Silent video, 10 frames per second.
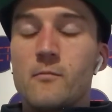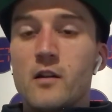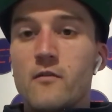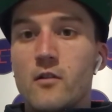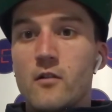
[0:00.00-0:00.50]
bit
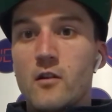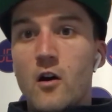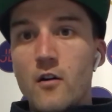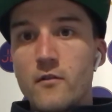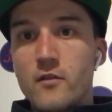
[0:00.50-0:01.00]
of an
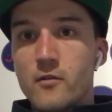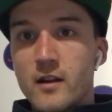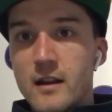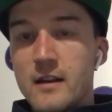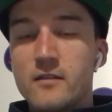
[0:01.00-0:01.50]
overview and
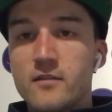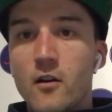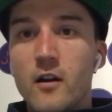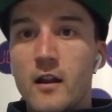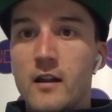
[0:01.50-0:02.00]
an
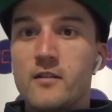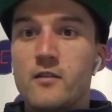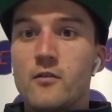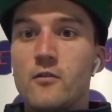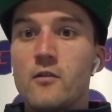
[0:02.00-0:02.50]
insight as
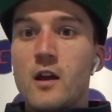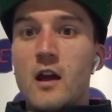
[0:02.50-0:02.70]
to